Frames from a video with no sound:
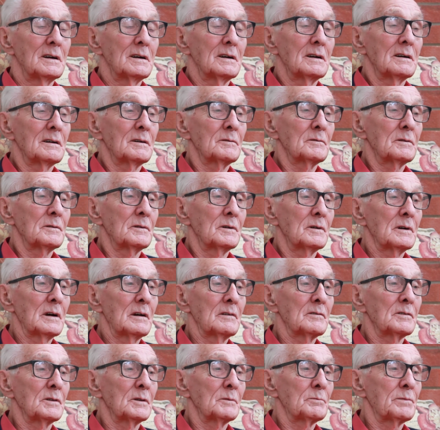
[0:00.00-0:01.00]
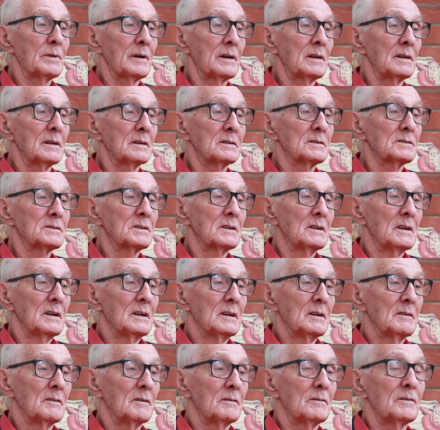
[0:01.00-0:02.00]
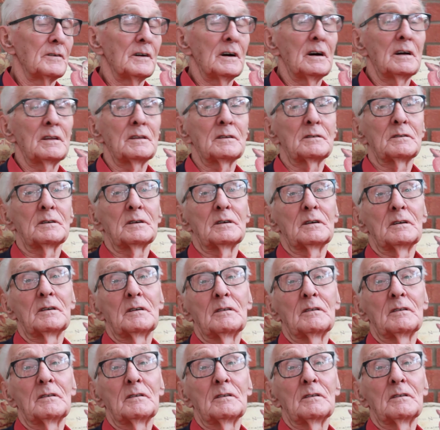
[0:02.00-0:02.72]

have an apprentice, my father